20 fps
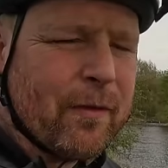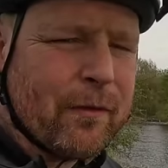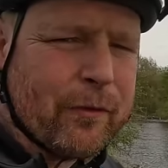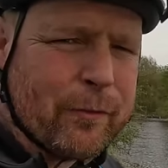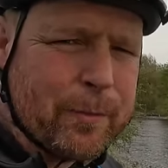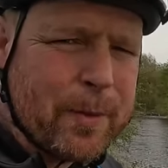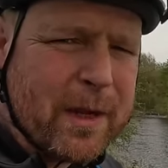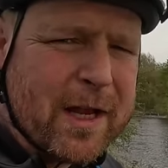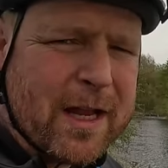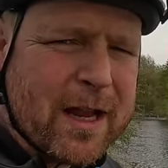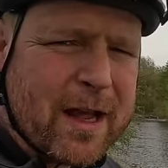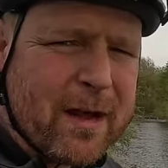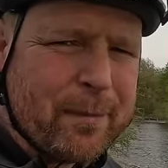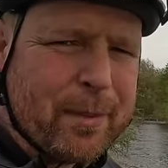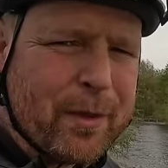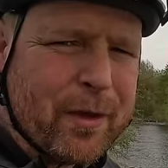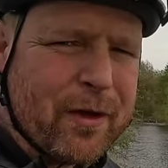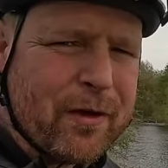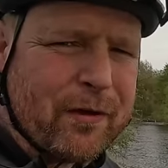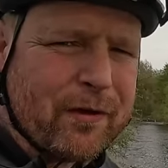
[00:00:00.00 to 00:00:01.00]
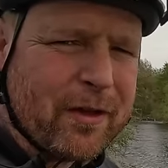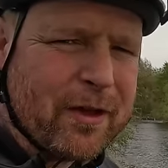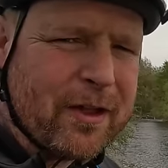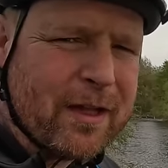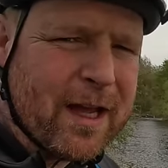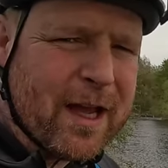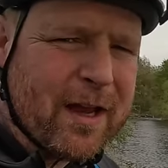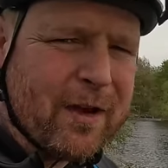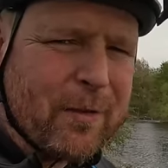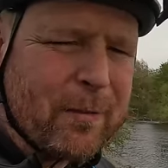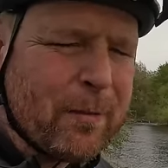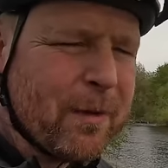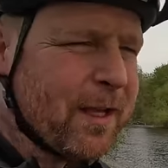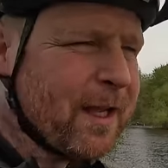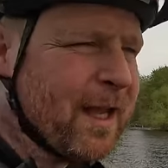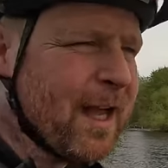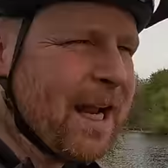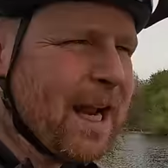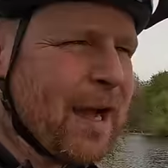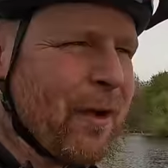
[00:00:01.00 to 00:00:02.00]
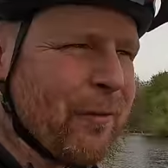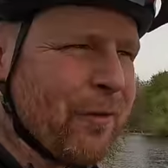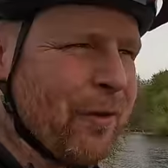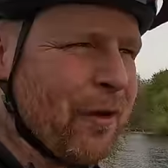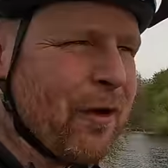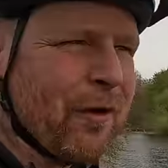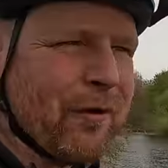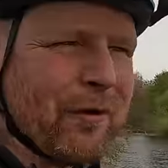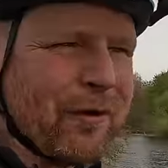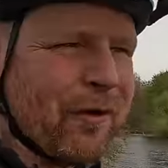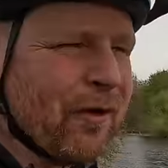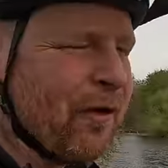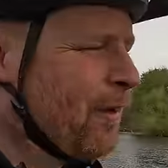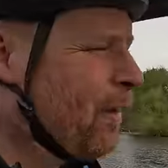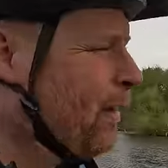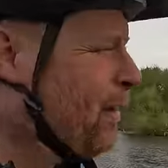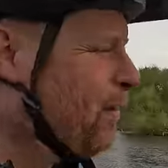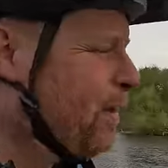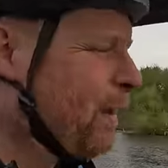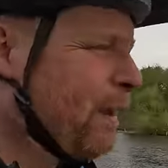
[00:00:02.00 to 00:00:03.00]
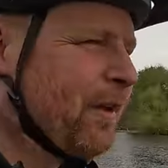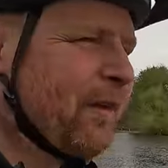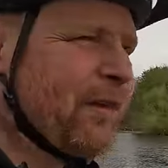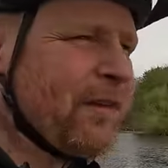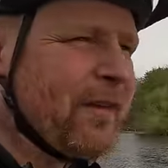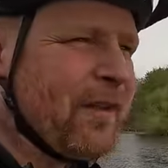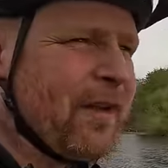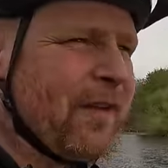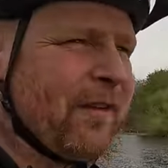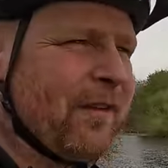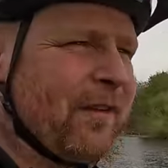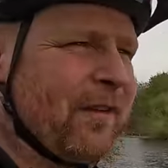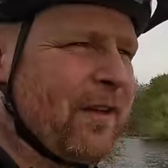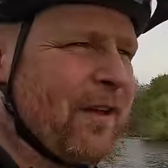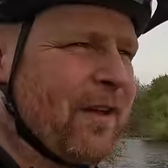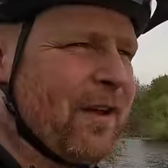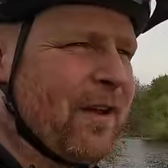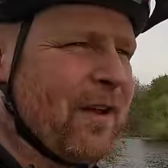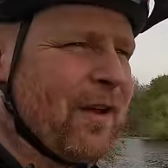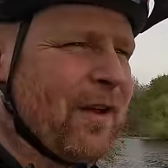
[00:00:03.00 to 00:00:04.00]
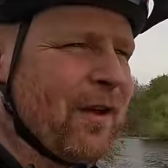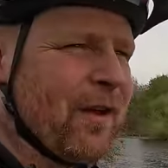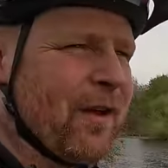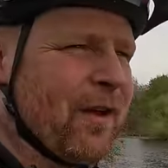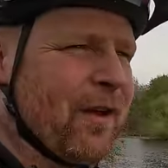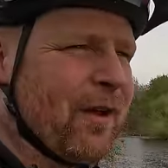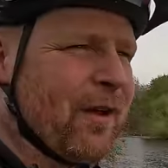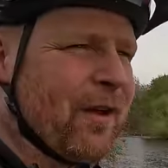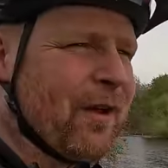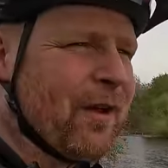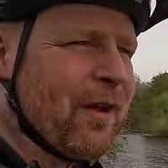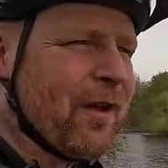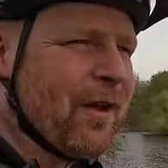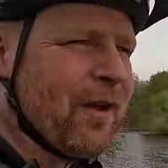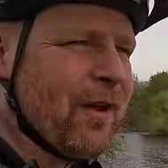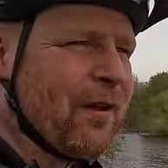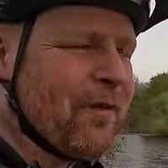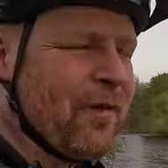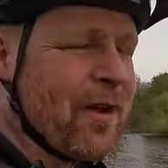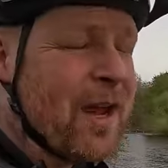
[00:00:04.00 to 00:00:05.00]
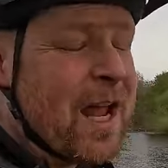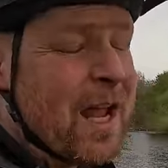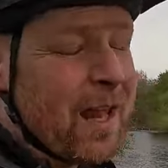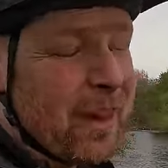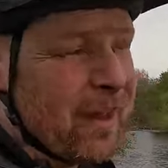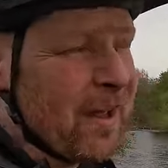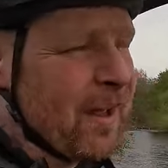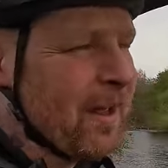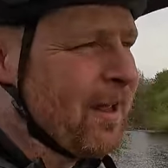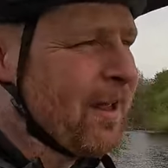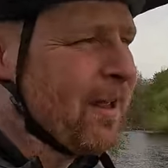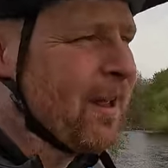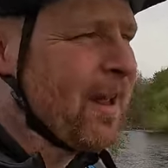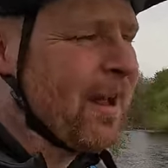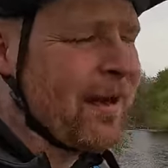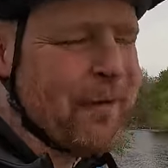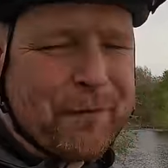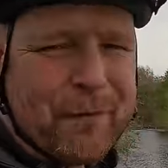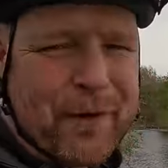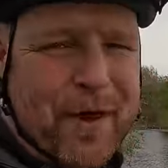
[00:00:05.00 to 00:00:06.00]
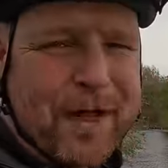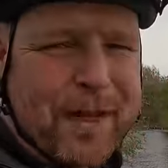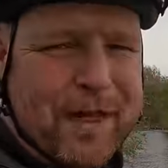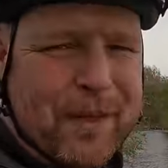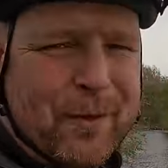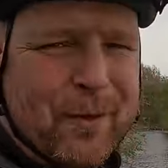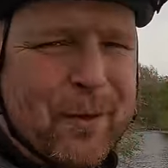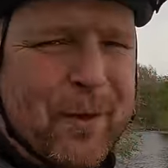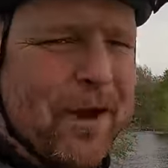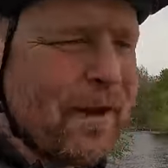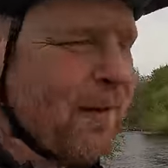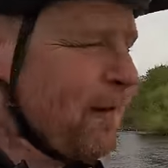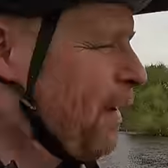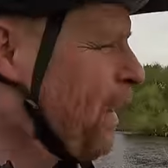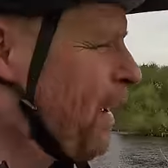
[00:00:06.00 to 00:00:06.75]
Just be that person, get up, get outdoors, because this, really, I'm finding quite